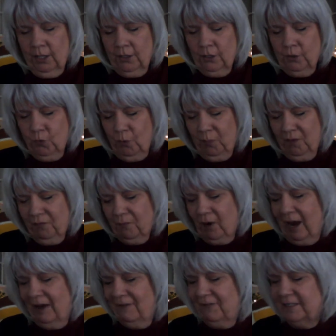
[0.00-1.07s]
The group of
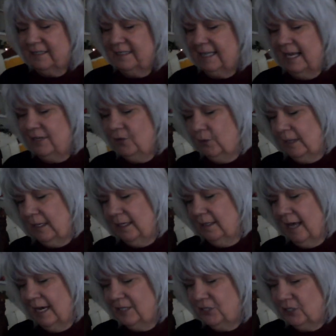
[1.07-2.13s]
prophets said to
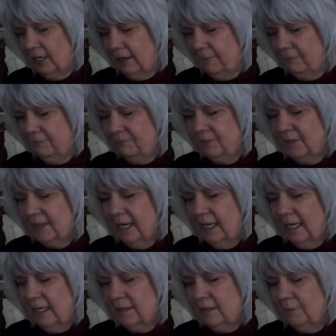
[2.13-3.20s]
Elisha,
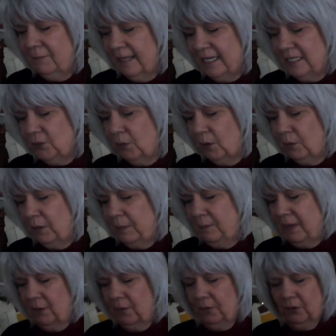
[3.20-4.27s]
"The place where we
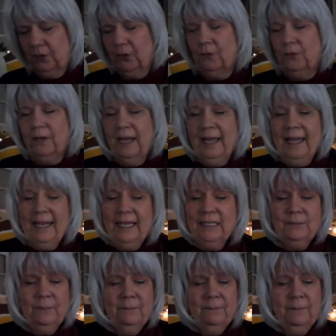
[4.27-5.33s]
meet you
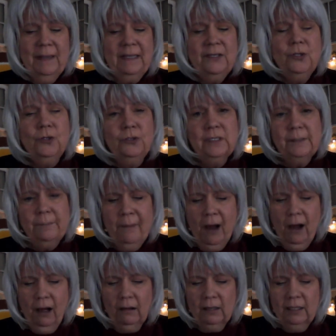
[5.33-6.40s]
has been too
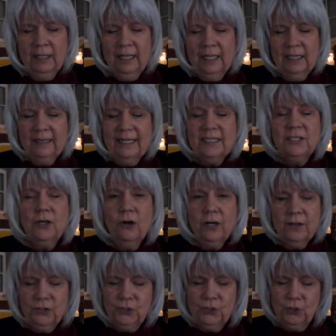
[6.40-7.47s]
small. Let's go
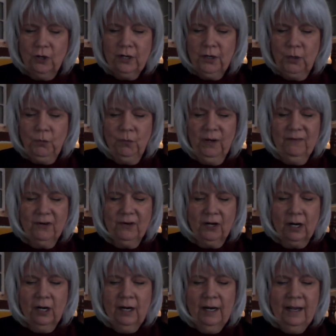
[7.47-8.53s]
to the Jordan
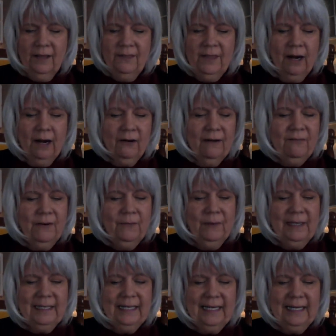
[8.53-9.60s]
River. There
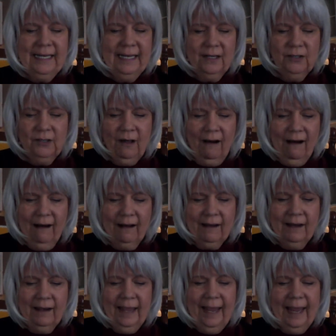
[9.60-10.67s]
everyone can get a log
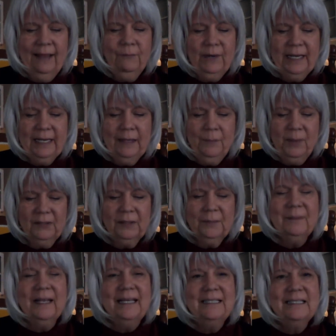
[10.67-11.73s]
and we can build a
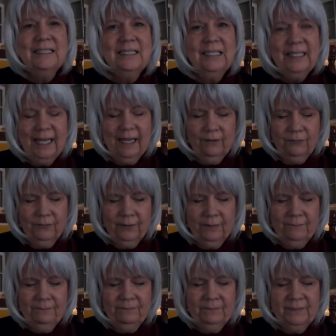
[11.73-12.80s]
place to live."
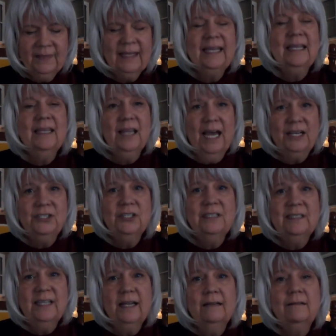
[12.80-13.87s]
Elisha
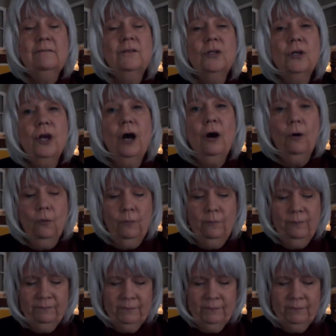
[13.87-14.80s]
said, "Go."